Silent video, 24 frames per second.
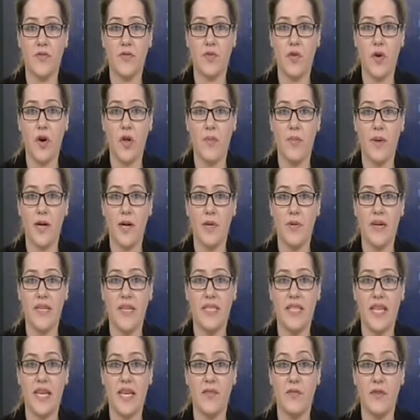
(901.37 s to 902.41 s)
of Royal
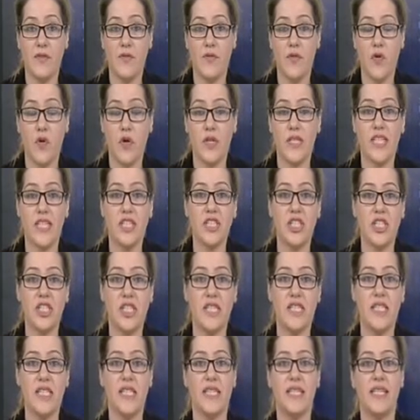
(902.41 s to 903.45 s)
Bahrain Naval Force and
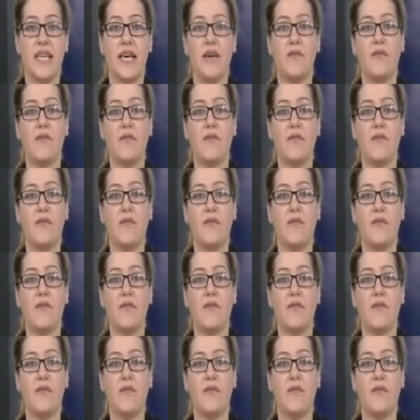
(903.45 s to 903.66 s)
GCC